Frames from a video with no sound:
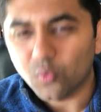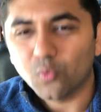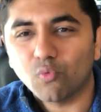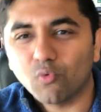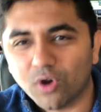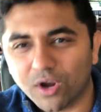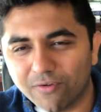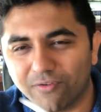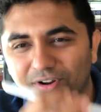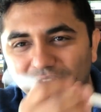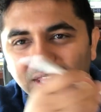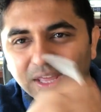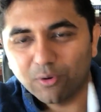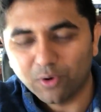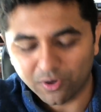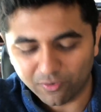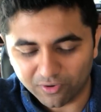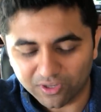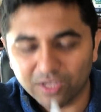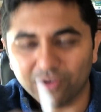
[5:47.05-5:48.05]
whenever
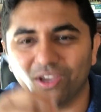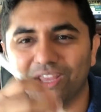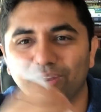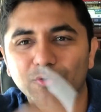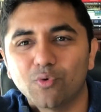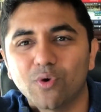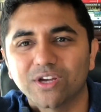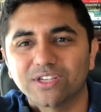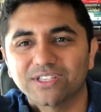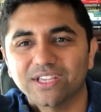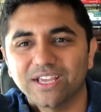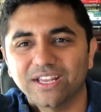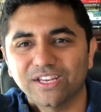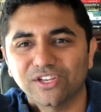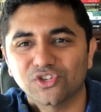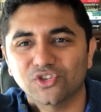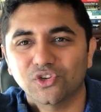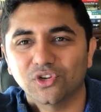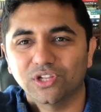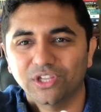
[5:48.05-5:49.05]
was the
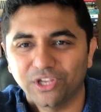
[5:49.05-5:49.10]
initial,